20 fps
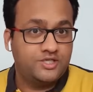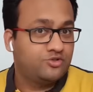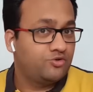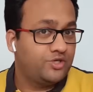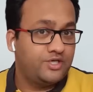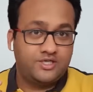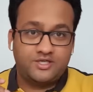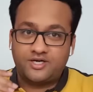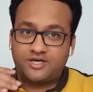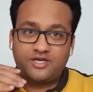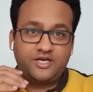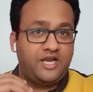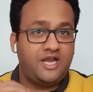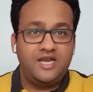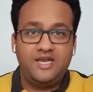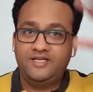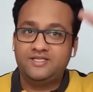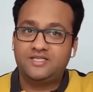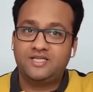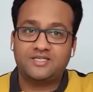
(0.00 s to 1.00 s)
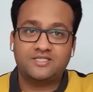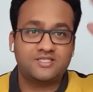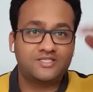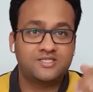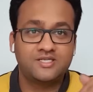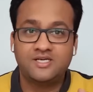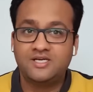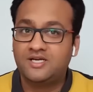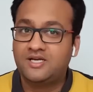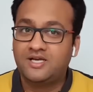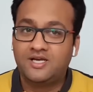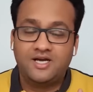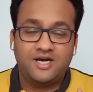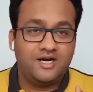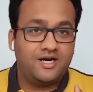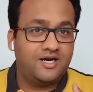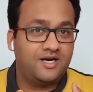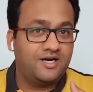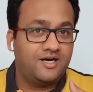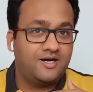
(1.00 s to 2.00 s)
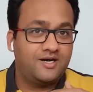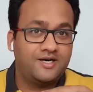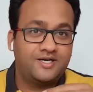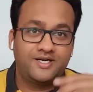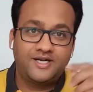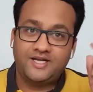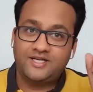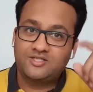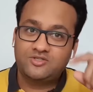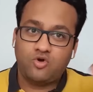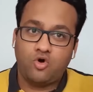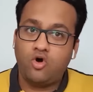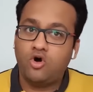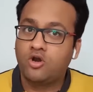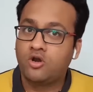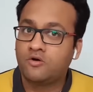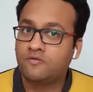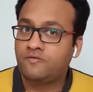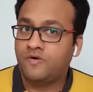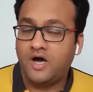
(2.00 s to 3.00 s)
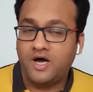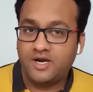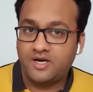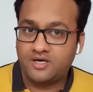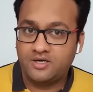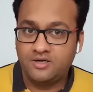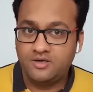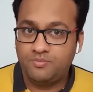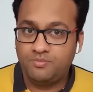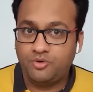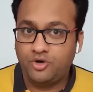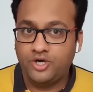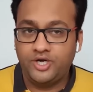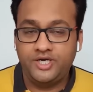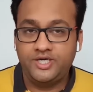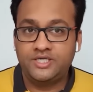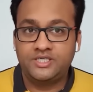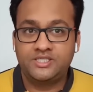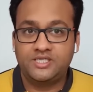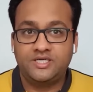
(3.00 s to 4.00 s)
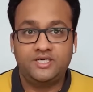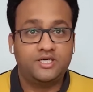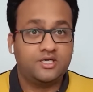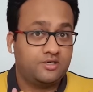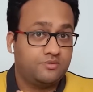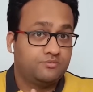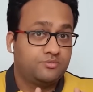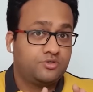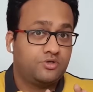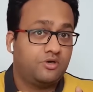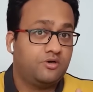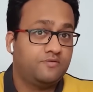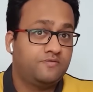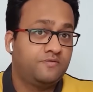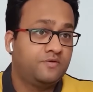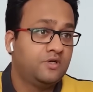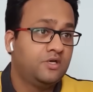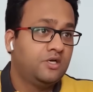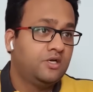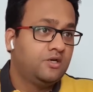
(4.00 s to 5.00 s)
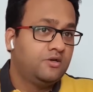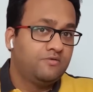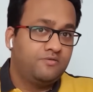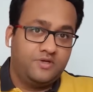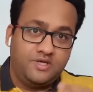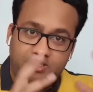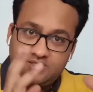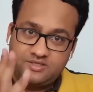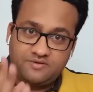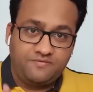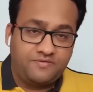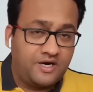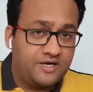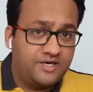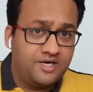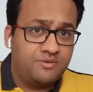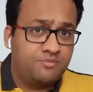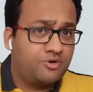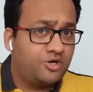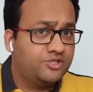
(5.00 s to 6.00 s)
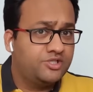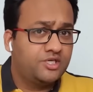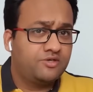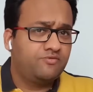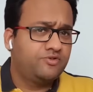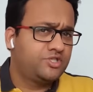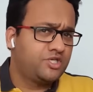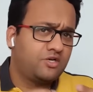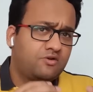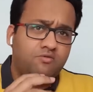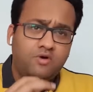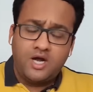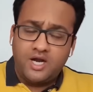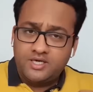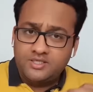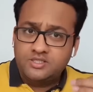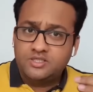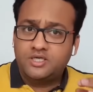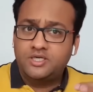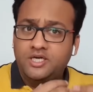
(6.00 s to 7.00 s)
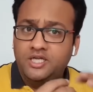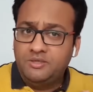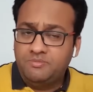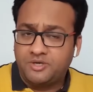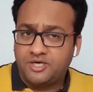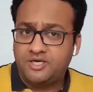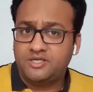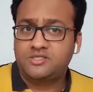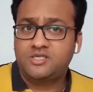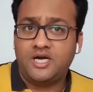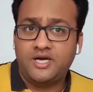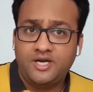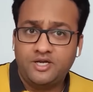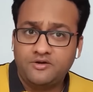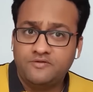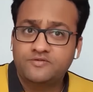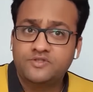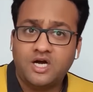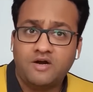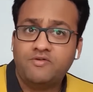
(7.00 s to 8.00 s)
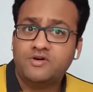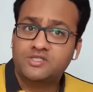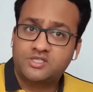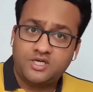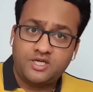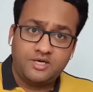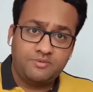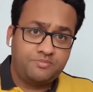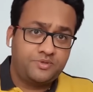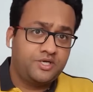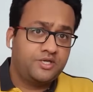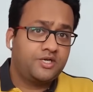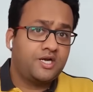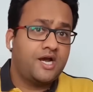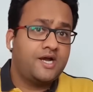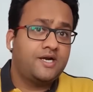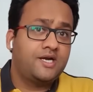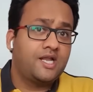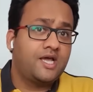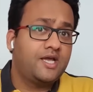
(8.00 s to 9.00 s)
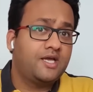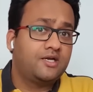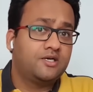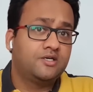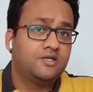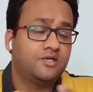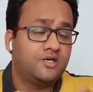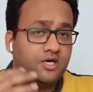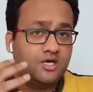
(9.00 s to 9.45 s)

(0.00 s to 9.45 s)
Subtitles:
it. So it really just ticks all of our points in terms of it's a front-end project which requires a deep understanding of JavaScript, right? Like,